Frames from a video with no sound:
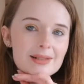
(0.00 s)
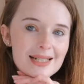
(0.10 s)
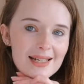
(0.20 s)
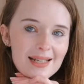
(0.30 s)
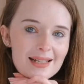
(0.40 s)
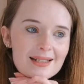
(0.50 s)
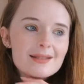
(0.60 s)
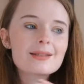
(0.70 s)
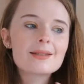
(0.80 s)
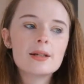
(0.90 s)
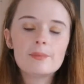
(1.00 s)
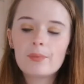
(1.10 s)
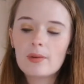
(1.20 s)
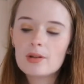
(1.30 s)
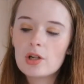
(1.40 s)
dates.
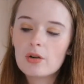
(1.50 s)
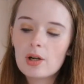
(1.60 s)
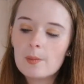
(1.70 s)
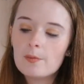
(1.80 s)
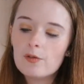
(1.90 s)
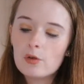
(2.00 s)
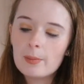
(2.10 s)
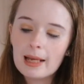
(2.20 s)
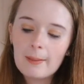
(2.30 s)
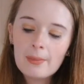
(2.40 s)
Don't come for me.